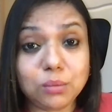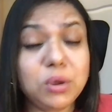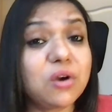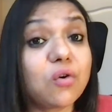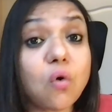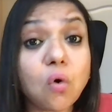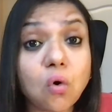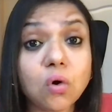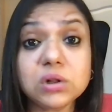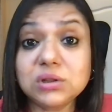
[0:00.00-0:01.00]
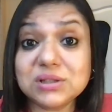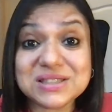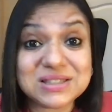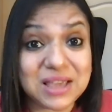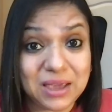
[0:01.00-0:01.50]
We are all the
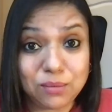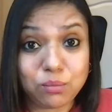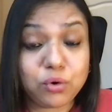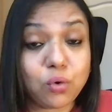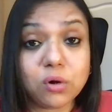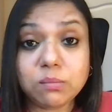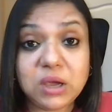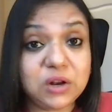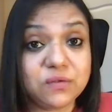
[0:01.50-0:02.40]
same. We're all made